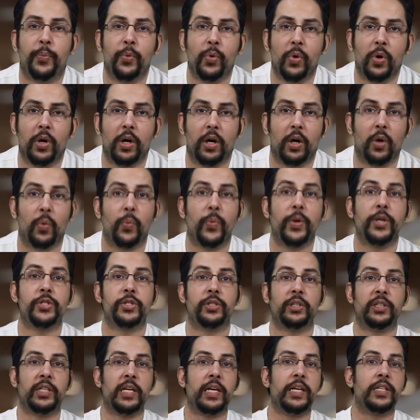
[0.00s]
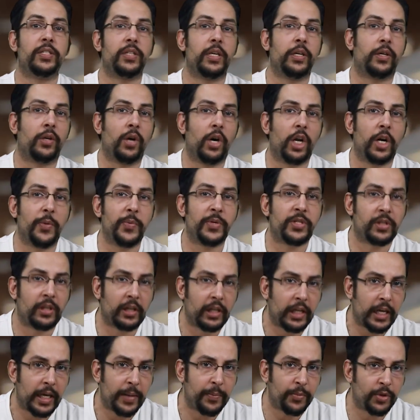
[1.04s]
poor, which these economists
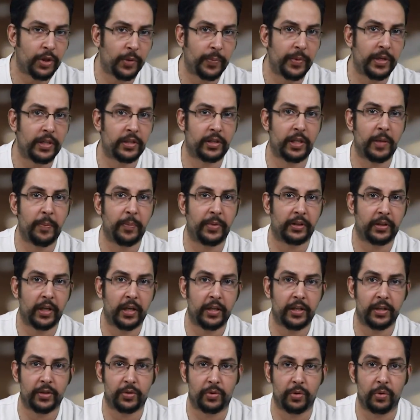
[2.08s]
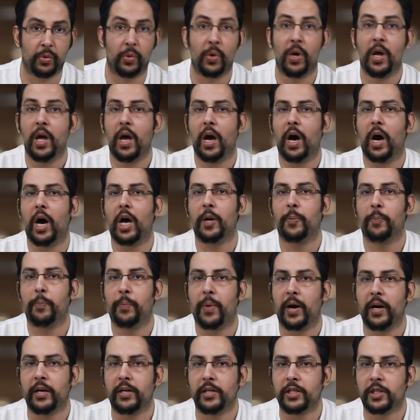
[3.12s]
claim to be sympathetic to, are
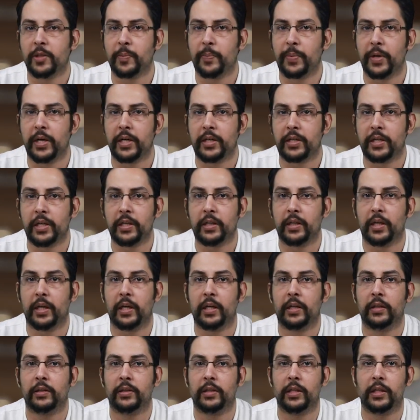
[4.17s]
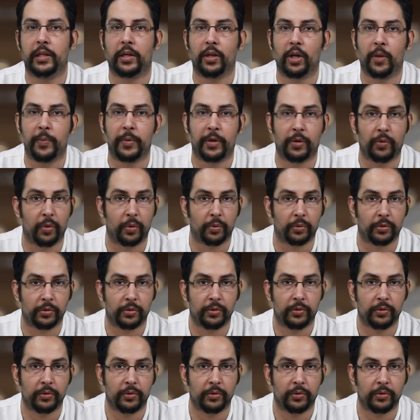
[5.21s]
participating in the economic growth.